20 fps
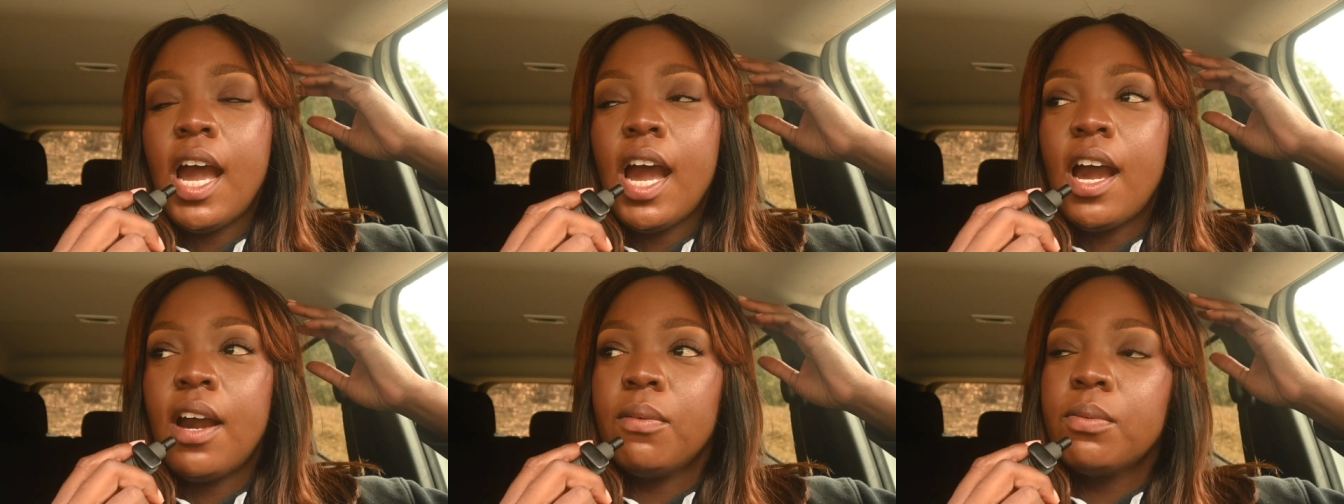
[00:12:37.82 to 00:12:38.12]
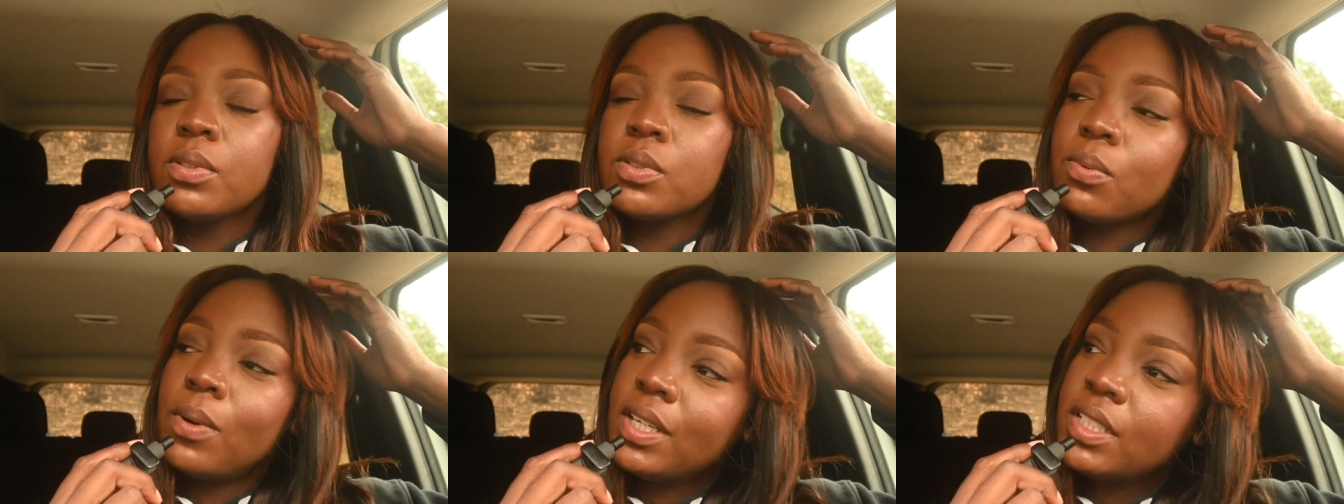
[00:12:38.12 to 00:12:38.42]
I
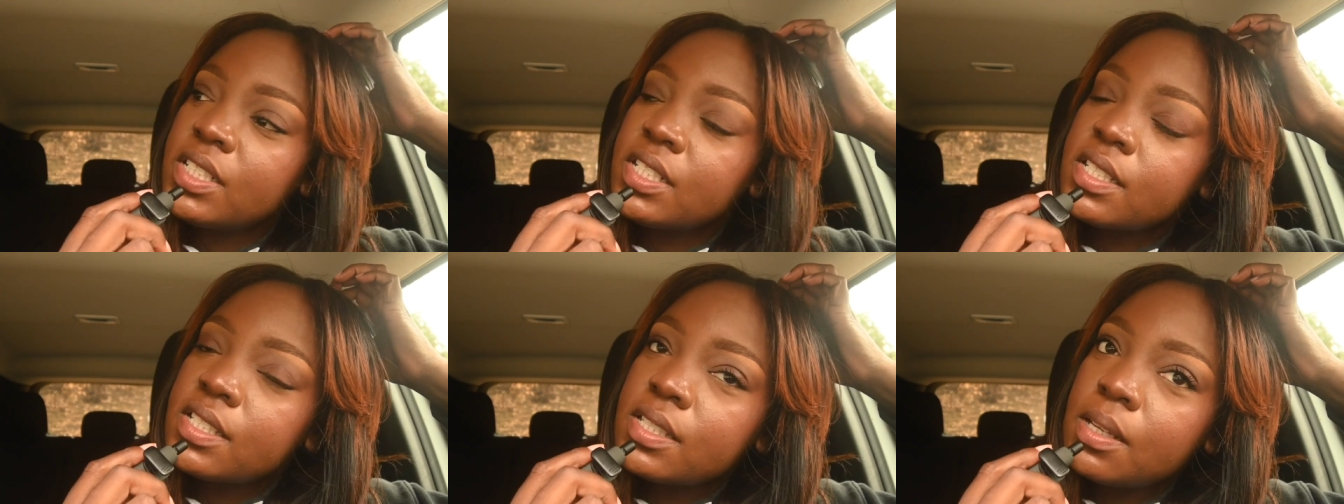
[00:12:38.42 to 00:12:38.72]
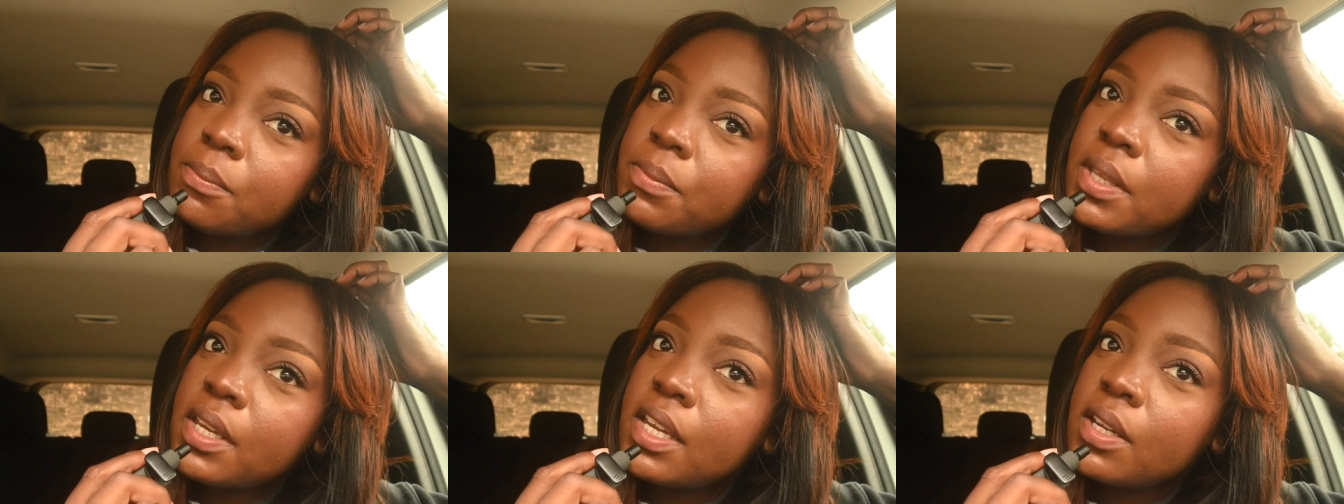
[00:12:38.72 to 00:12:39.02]
was watching
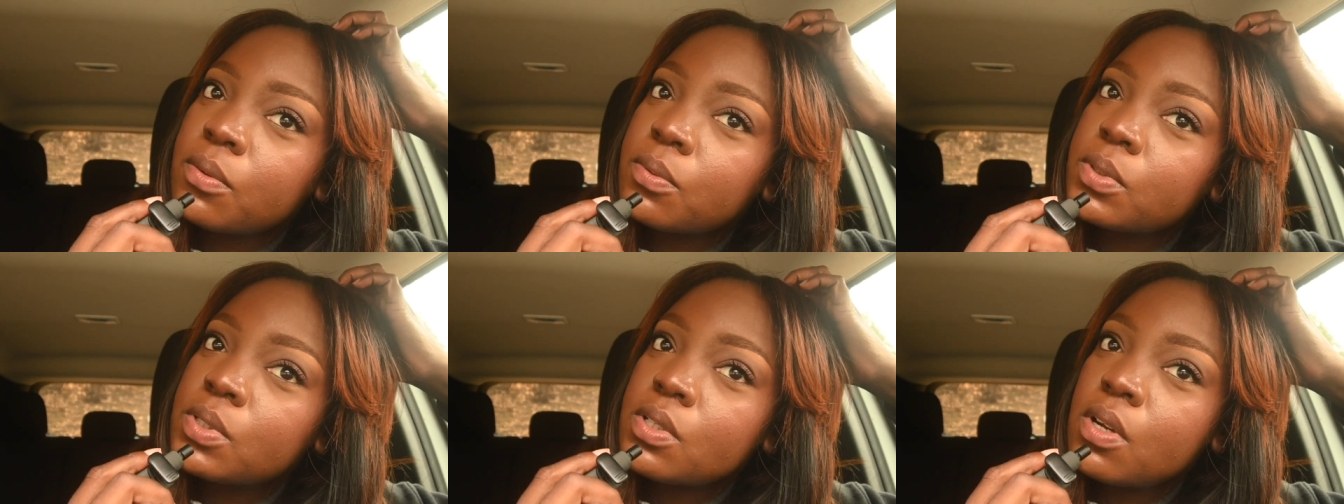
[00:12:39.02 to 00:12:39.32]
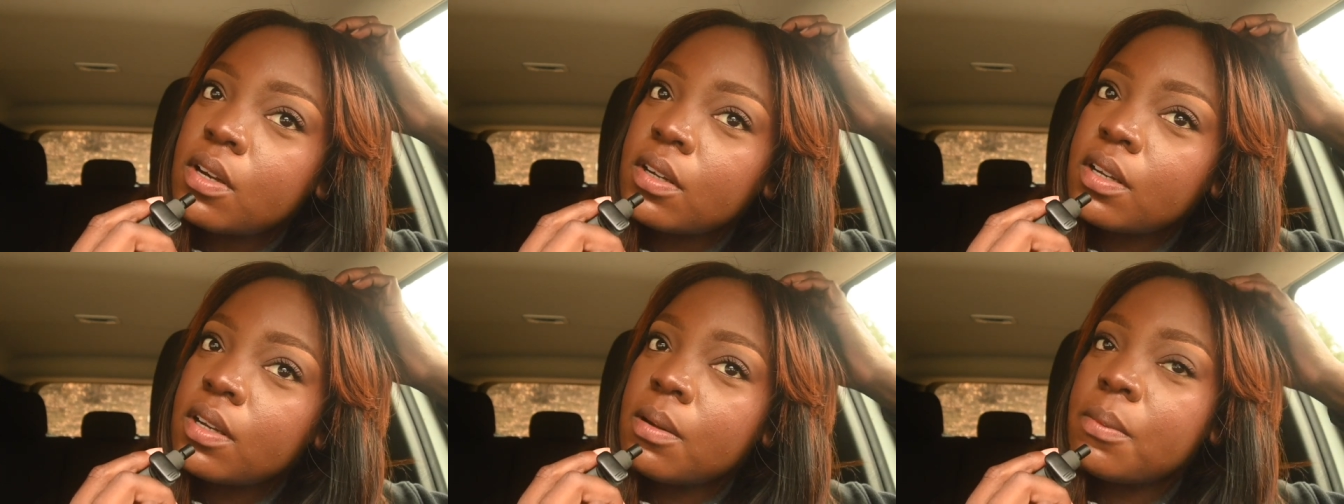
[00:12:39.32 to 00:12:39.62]
something and it was
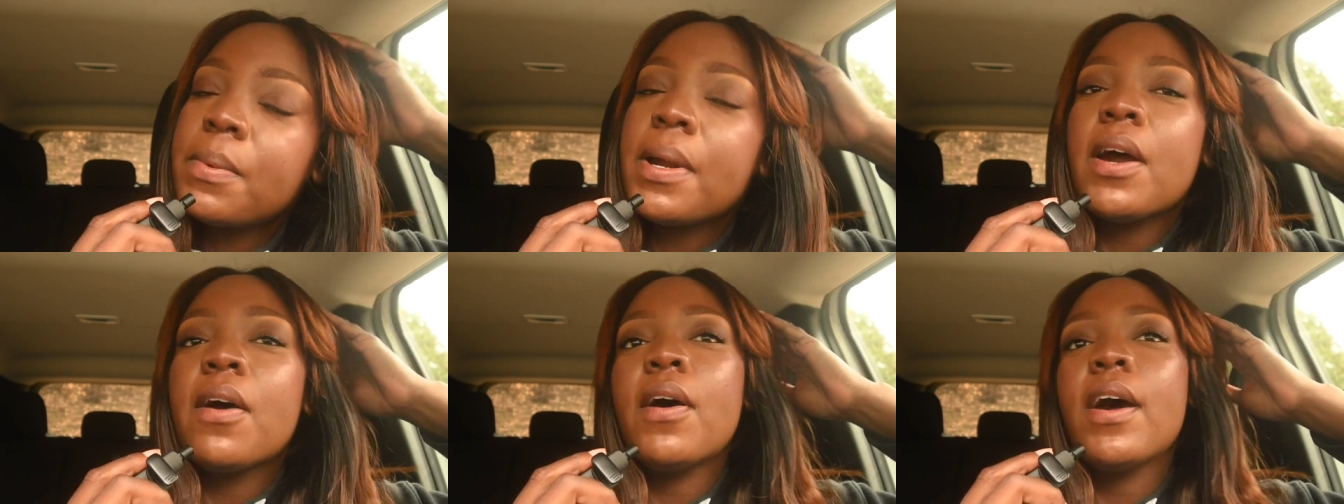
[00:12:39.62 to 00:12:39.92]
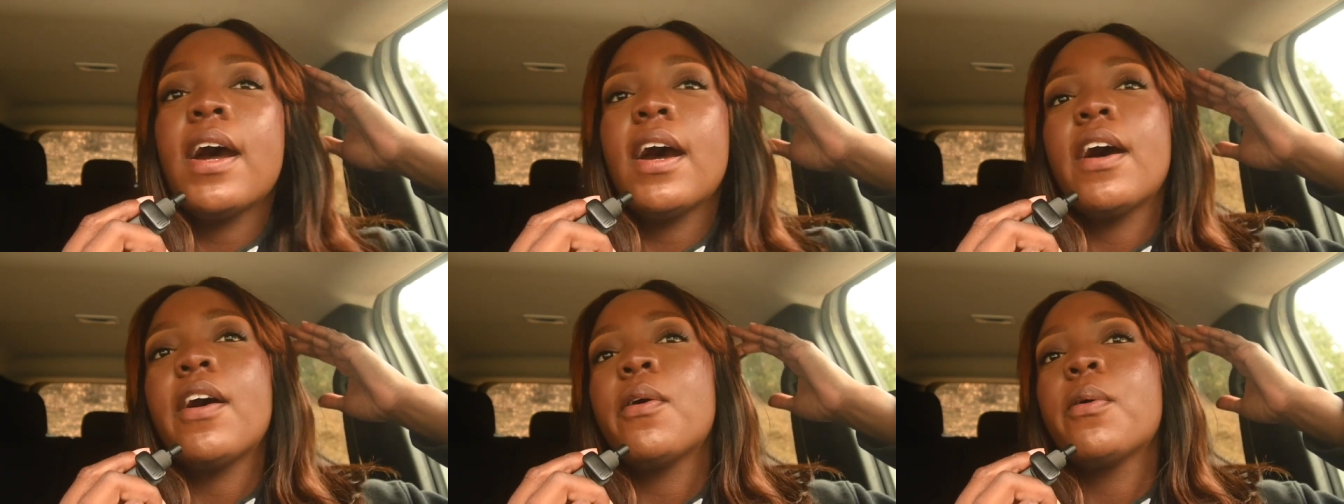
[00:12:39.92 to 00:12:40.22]
talking about
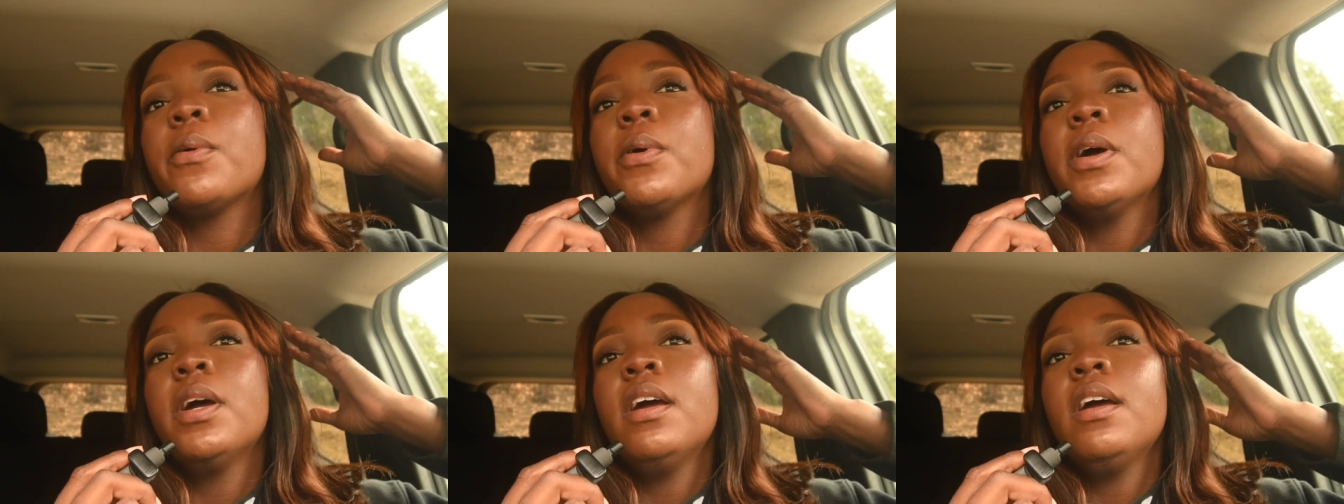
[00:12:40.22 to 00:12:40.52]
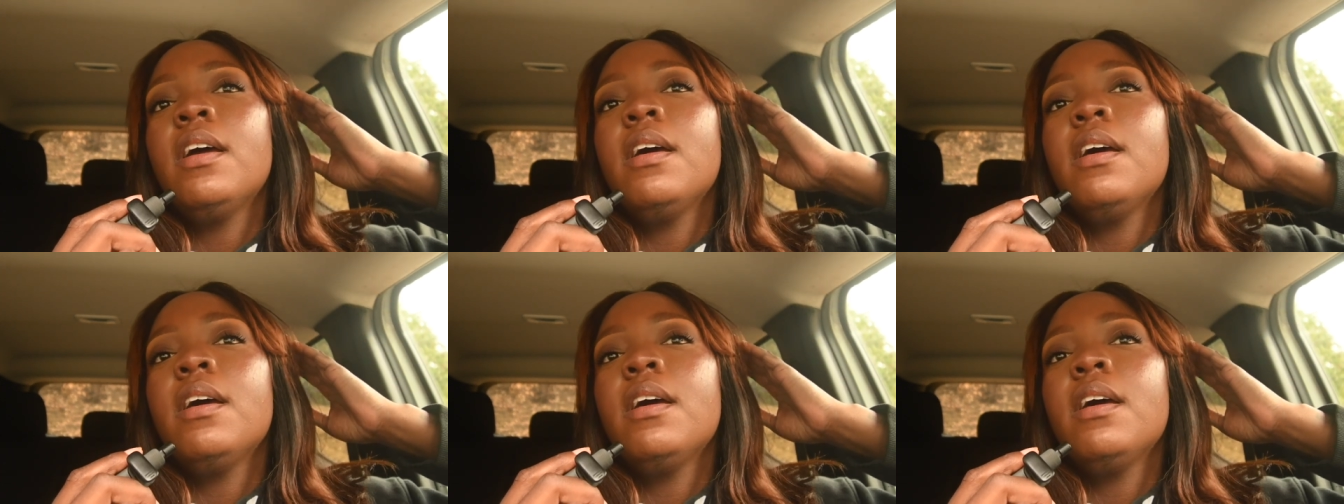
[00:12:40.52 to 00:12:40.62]
how